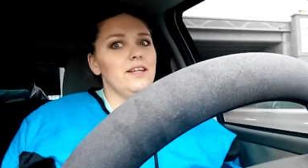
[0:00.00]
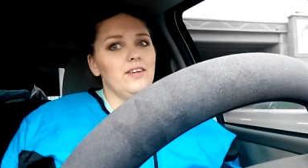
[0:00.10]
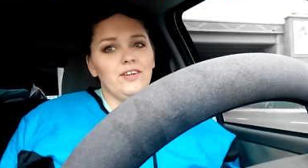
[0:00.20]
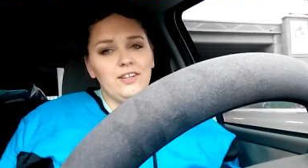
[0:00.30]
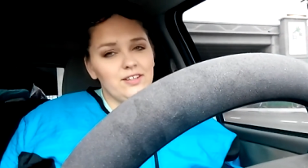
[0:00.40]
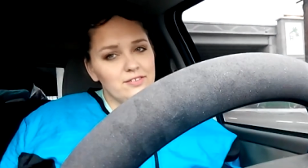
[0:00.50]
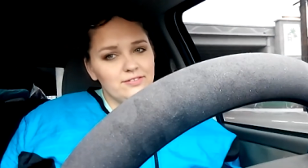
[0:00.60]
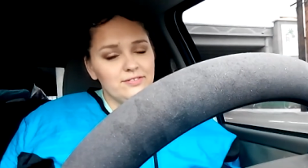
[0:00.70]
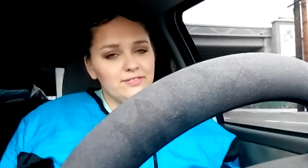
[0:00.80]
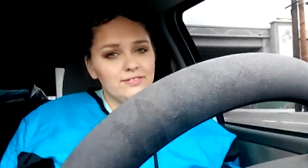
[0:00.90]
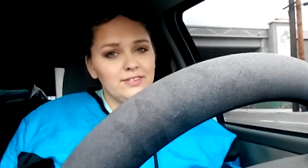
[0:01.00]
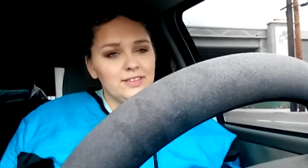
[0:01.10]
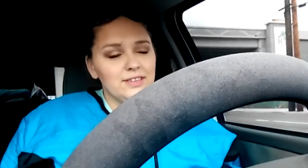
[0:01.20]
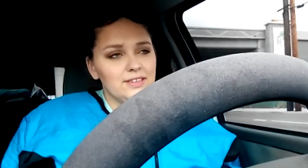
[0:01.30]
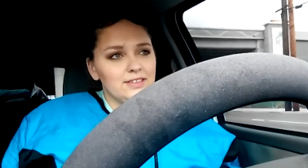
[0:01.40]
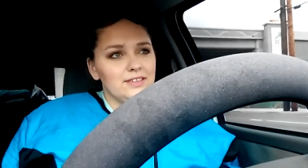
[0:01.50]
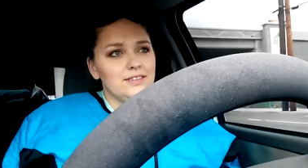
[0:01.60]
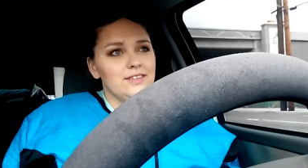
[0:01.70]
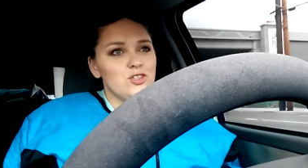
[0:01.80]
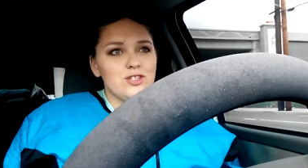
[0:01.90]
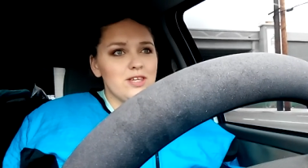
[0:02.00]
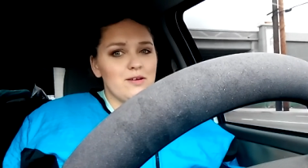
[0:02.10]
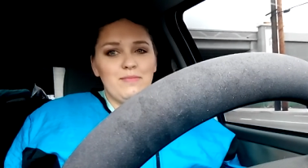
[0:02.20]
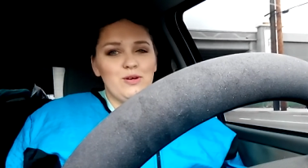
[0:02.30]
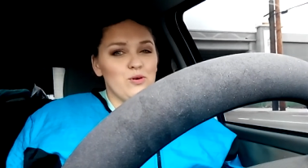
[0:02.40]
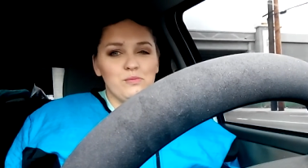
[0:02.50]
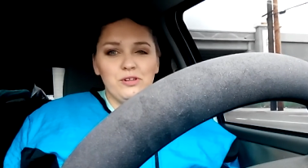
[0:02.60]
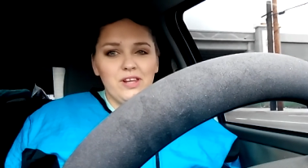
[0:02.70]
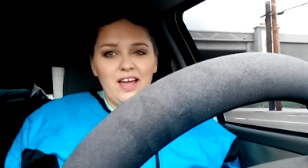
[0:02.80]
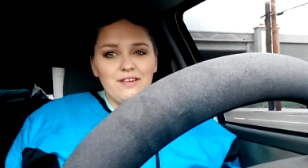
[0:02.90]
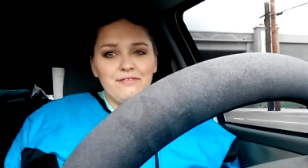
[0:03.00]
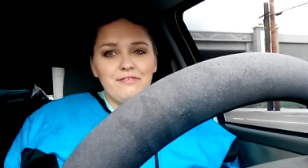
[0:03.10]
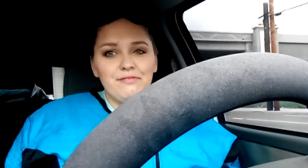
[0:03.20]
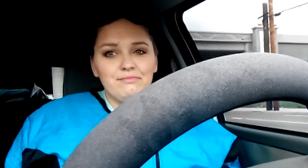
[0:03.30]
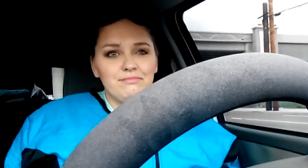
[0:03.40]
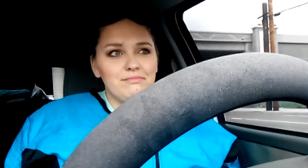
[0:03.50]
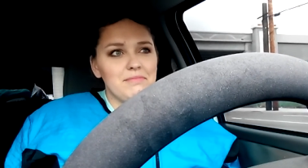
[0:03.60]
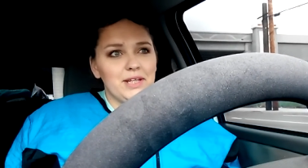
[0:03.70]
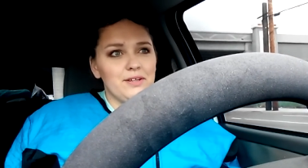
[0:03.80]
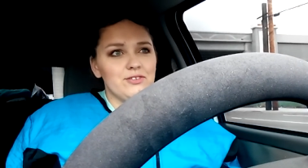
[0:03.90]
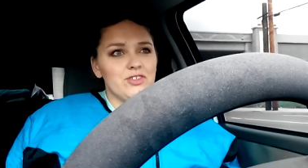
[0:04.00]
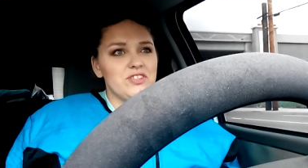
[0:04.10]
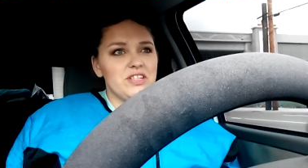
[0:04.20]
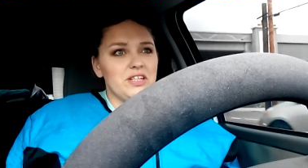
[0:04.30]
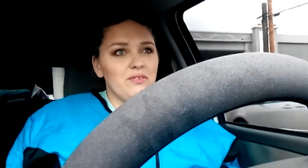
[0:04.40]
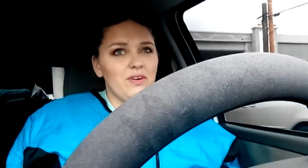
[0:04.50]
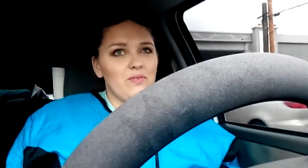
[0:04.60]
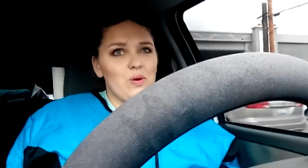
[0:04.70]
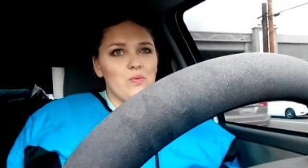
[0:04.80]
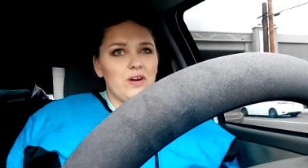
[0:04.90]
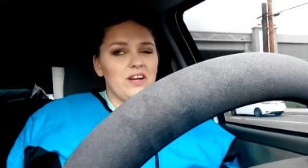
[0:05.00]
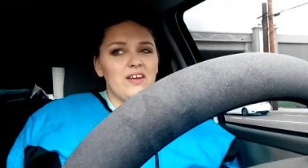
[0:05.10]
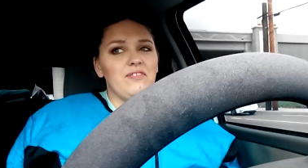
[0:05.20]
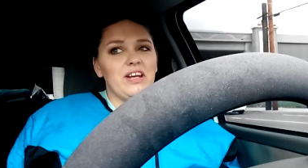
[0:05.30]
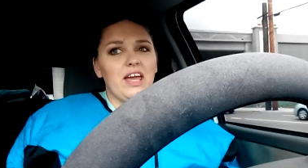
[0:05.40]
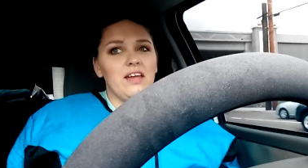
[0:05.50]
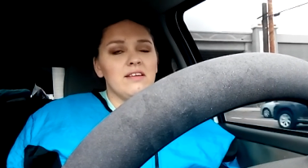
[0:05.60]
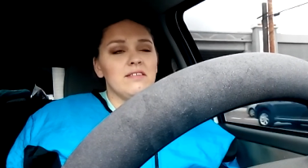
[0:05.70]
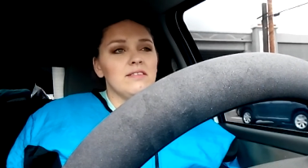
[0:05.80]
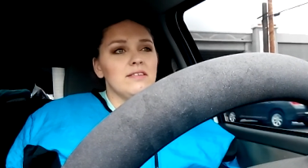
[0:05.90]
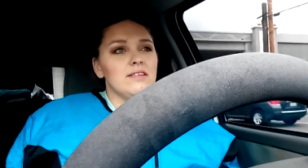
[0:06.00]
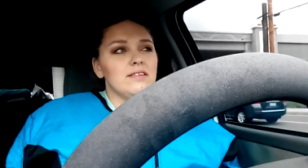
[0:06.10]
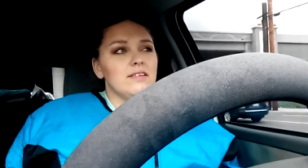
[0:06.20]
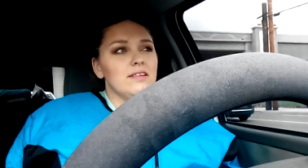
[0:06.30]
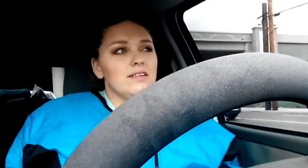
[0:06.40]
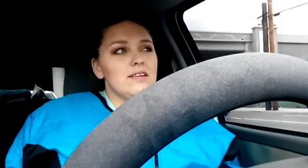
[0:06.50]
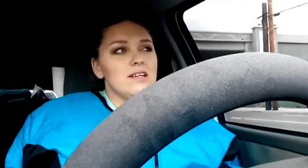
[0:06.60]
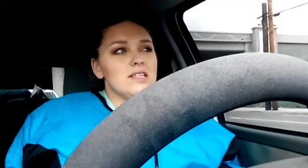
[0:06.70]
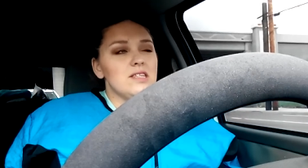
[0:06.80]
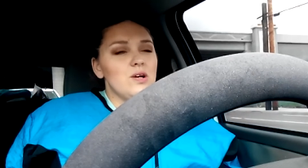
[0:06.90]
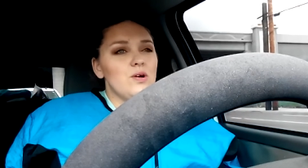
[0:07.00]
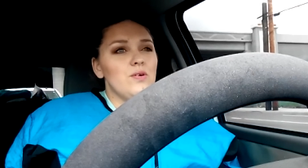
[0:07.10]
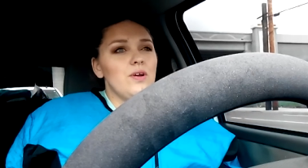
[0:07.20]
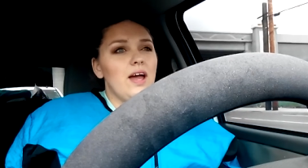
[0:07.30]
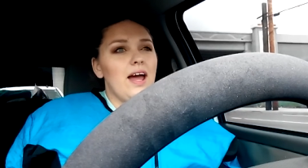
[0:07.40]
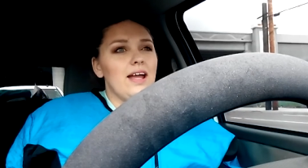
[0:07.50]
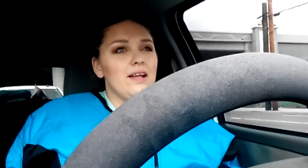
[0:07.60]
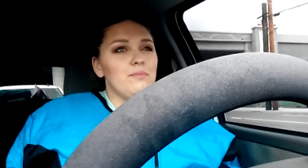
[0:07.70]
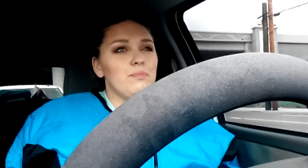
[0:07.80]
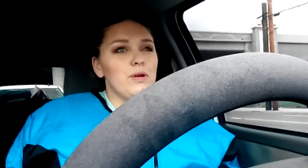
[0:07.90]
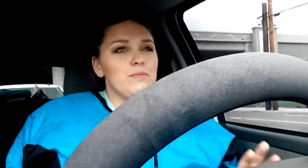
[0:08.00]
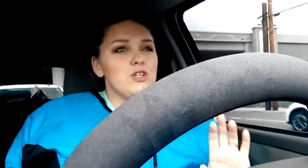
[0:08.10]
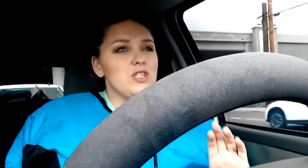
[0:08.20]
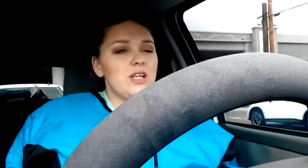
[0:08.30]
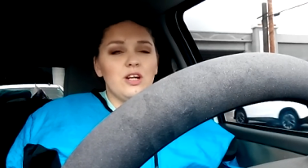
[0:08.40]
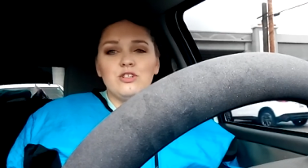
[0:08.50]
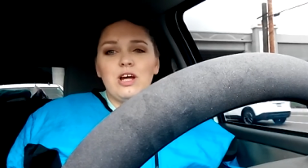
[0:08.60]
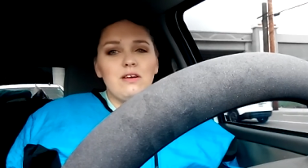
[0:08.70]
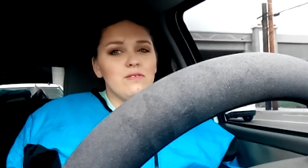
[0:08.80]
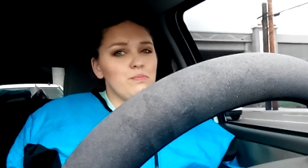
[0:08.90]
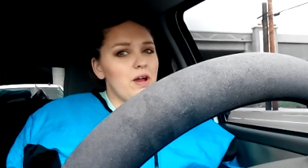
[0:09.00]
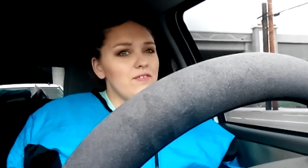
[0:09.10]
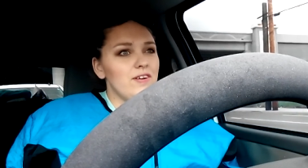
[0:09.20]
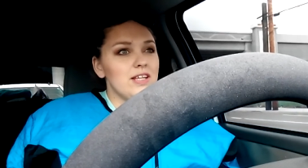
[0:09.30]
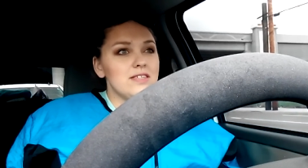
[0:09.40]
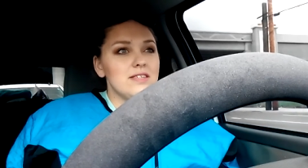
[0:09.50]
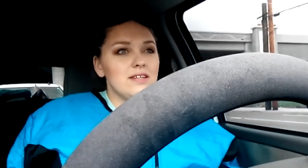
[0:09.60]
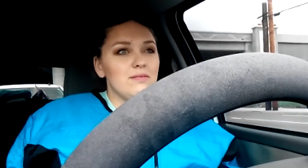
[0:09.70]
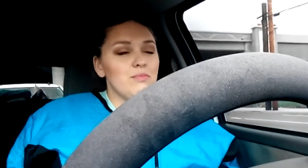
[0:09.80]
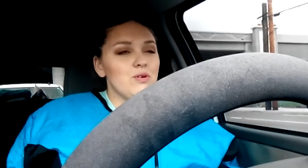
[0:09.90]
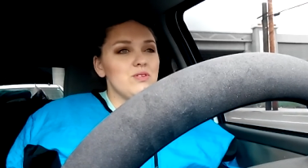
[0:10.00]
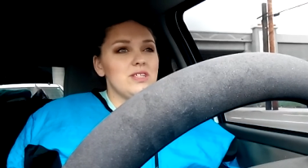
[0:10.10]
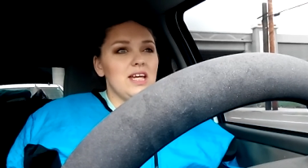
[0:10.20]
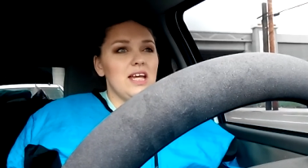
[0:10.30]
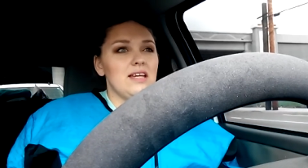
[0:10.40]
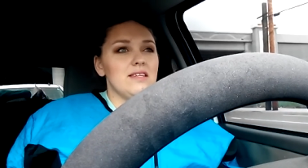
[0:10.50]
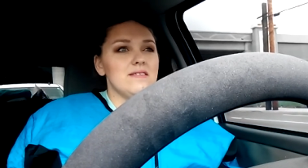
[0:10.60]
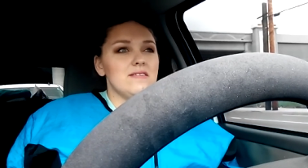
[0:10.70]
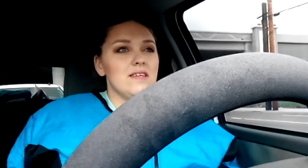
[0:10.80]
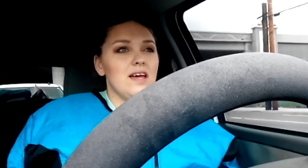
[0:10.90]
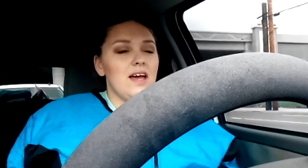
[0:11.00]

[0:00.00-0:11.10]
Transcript: a year ago. Just my normal life, just eating whatever I wanted every day. So I pretty much stayed on track with breakfast most days